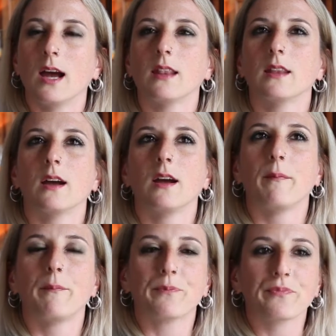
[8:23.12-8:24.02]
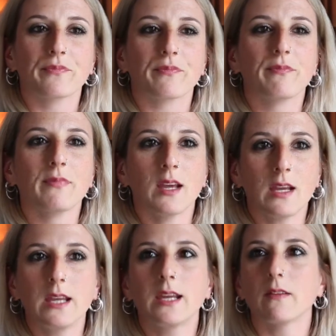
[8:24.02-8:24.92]
And
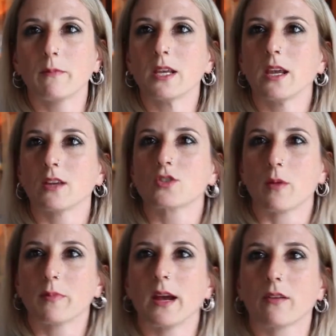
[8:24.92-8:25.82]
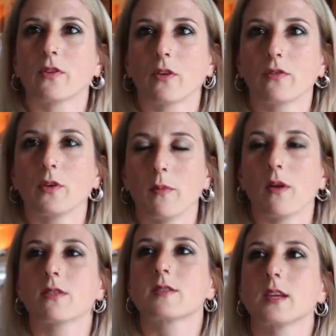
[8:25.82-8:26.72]
he gave me a job there for a few
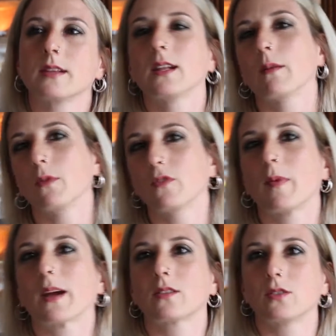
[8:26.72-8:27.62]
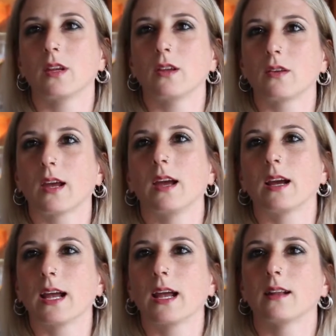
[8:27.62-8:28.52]
months, and then I moved back to the UK
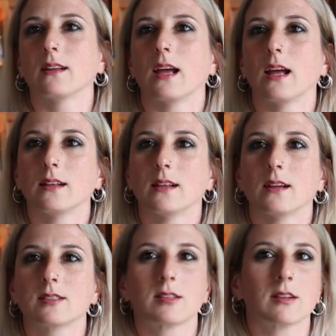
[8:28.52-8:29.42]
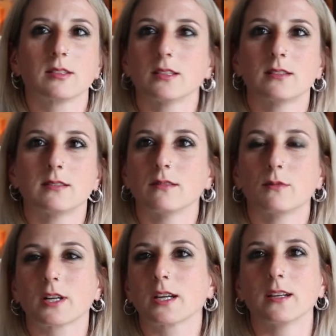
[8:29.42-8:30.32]
again and started
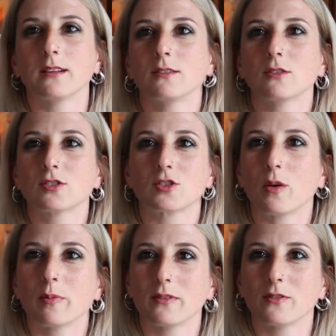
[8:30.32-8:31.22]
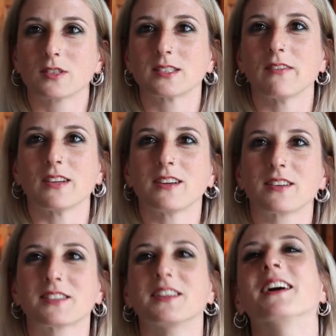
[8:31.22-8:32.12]
working non-stop for 7 years.